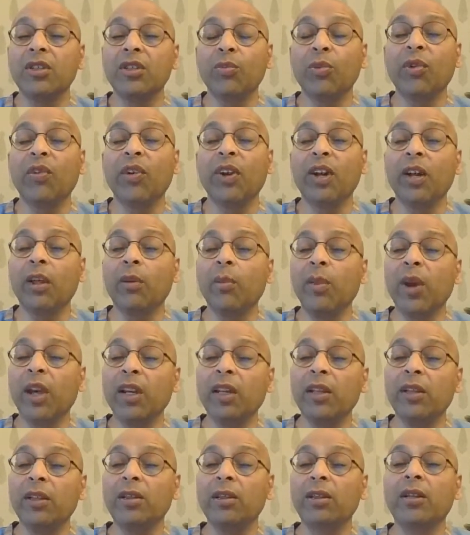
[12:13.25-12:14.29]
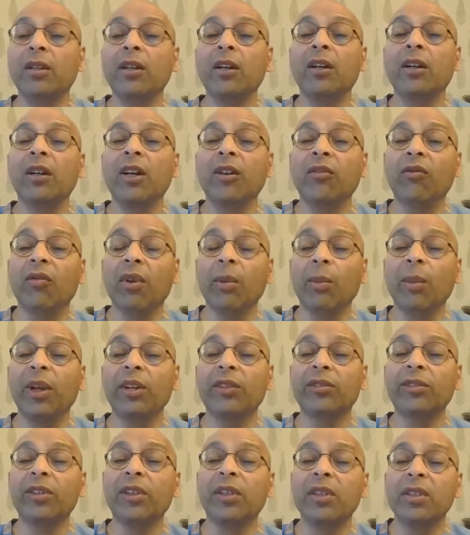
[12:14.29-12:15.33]
preventing many other
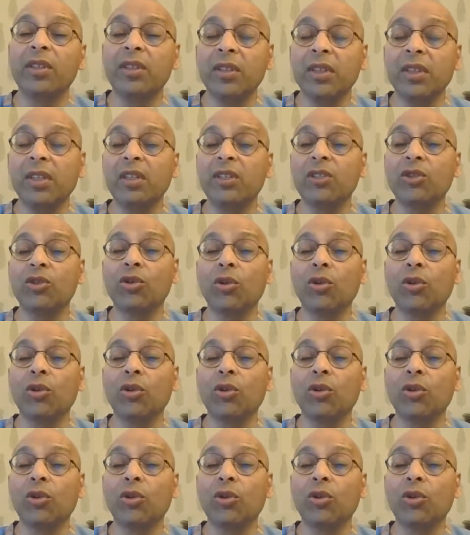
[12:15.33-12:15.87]
inflammatory disease.